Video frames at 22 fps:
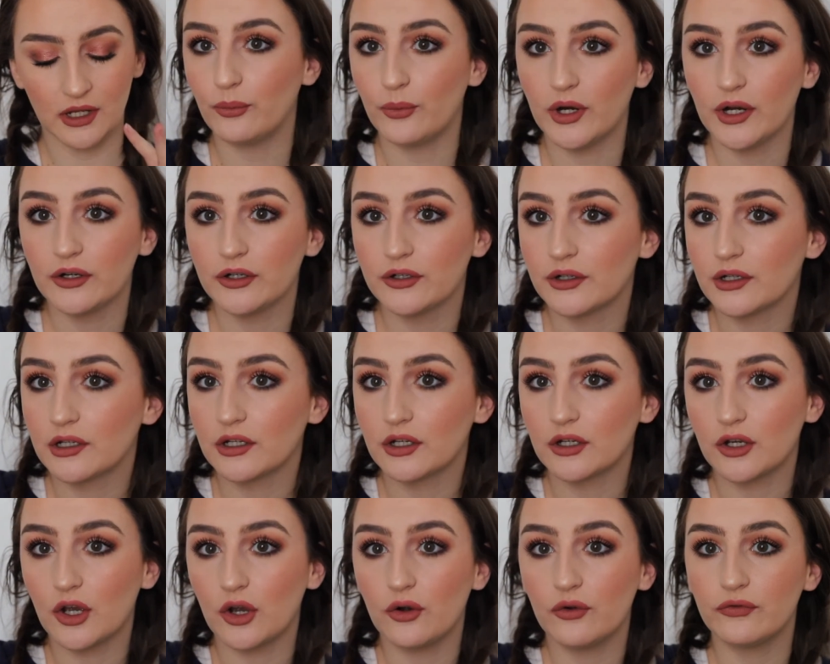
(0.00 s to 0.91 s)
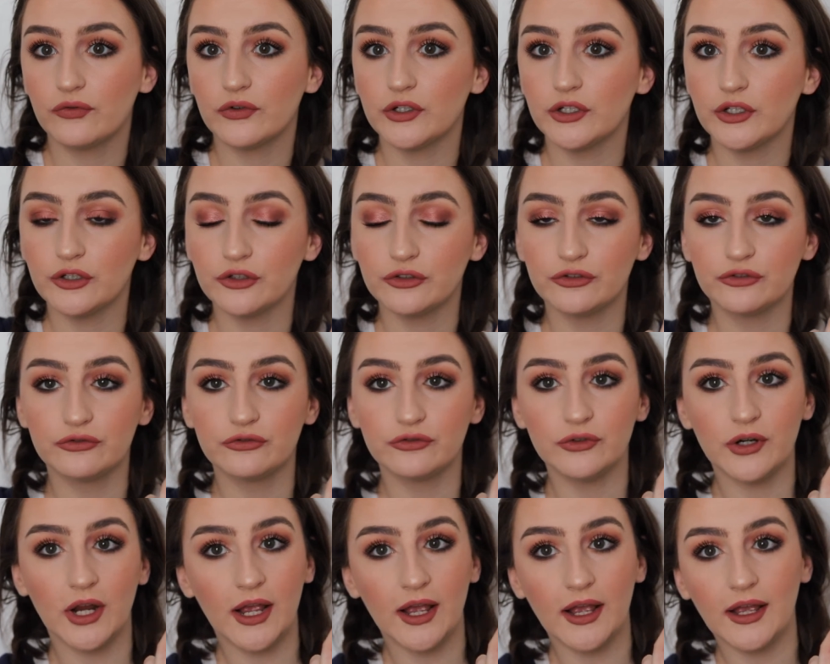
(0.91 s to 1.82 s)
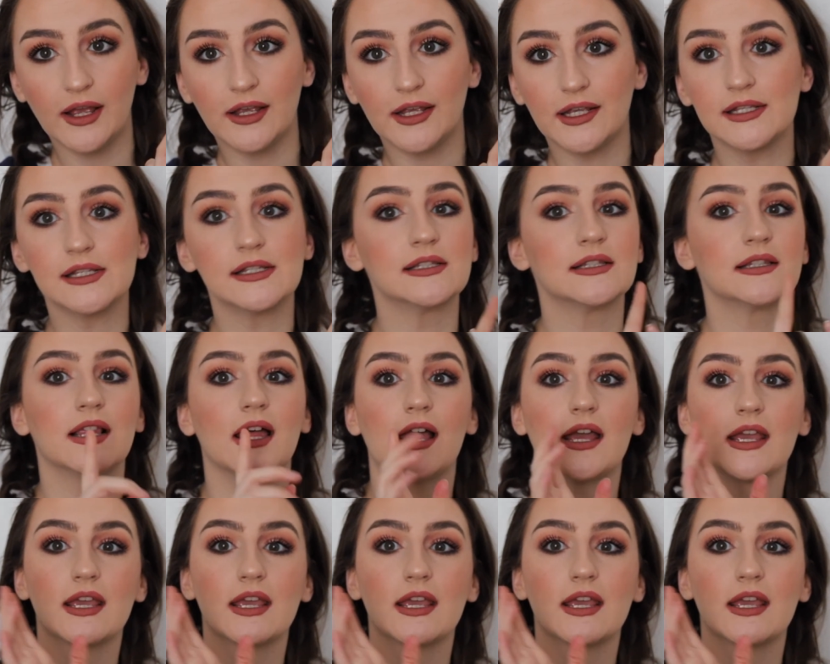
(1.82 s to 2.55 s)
where to go for your dress,